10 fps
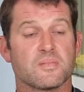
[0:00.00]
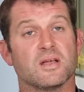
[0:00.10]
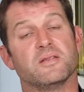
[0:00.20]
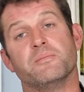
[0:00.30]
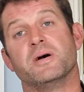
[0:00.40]

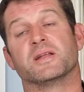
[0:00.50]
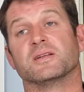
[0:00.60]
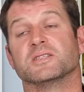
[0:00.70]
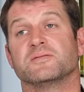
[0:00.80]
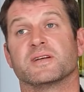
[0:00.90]
then
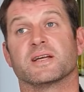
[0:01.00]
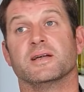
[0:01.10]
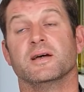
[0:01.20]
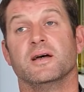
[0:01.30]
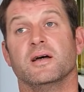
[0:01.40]
Meadowlands
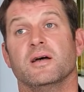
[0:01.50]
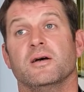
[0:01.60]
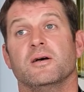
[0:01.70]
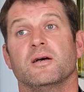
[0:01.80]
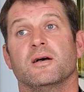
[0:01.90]
thingy.
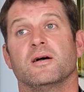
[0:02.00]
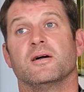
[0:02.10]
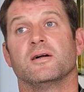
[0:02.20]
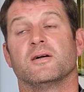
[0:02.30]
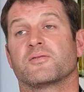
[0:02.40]

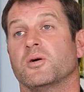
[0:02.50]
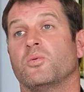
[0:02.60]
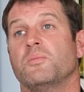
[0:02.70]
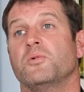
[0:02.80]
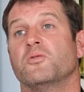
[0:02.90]
I've got
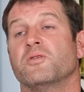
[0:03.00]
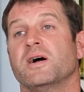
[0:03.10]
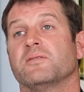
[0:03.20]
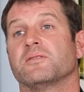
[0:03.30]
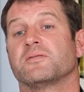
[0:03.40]
one more
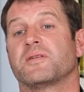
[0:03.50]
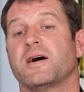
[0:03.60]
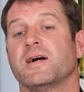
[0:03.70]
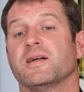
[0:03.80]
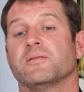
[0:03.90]
round of
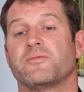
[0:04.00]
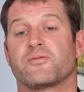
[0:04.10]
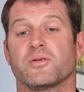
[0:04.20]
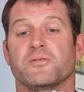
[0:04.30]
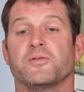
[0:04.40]
that in
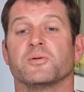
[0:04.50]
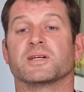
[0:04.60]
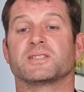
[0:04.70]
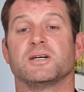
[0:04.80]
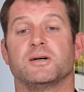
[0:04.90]
3 or 4
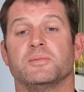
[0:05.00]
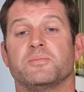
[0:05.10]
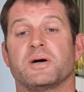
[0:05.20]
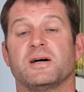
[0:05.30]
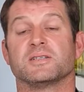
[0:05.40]
weeks' time at
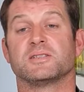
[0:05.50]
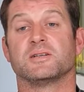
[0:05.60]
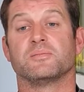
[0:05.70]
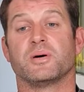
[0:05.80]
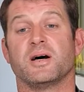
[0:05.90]

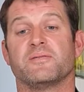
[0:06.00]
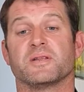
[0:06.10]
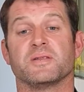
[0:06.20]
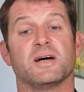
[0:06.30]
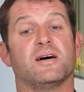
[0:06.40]
Barston, but other
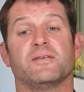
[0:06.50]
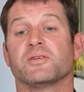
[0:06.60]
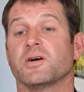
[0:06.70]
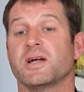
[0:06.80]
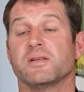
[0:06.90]
than that, I
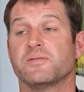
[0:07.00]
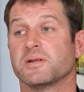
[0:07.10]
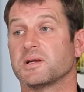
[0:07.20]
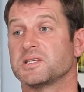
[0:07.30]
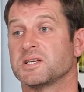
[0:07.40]
haven't got anything
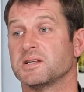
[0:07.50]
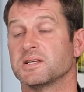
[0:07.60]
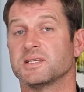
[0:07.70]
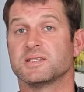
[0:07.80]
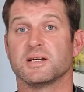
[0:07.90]
on a
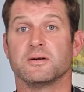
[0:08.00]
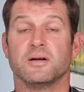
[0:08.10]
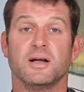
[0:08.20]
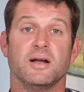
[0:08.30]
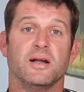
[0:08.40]
Sunday.
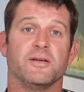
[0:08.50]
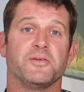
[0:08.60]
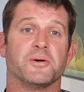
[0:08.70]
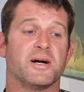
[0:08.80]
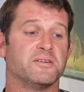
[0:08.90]
So if
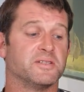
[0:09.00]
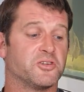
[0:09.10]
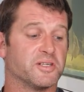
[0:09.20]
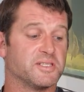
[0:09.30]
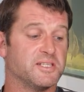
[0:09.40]
you are
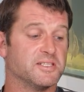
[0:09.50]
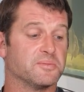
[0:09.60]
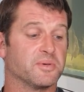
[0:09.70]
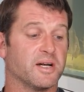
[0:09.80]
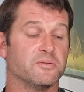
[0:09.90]
interested in
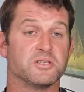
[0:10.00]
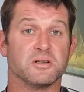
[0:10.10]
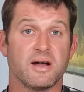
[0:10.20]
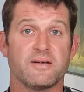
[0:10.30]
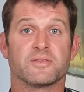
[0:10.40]
some coaching,
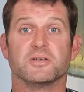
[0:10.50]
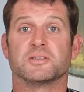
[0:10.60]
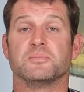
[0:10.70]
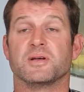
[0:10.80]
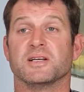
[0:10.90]
I have got
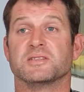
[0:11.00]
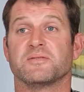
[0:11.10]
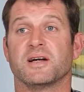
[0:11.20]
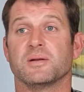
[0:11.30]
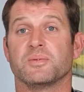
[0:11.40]
some days
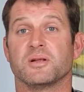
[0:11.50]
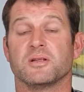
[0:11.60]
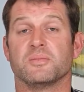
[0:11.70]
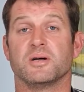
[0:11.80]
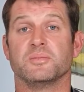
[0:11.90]
available at
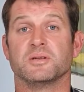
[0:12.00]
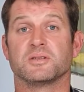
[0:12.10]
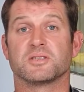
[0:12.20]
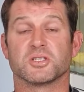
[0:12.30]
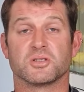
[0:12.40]
the
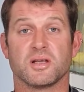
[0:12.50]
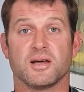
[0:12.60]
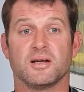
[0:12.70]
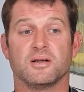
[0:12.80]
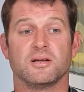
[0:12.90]
moment. Just
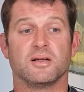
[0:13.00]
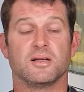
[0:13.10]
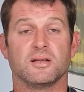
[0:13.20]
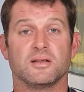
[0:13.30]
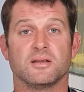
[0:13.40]

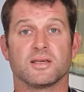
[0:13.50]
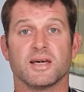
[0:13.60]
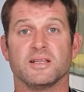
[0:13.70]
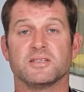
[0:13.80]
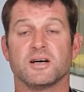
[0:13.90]

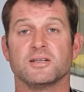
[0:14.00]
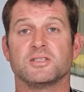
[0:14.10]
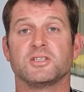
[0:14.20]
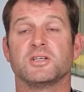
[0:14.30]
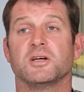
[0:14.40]
get in touch.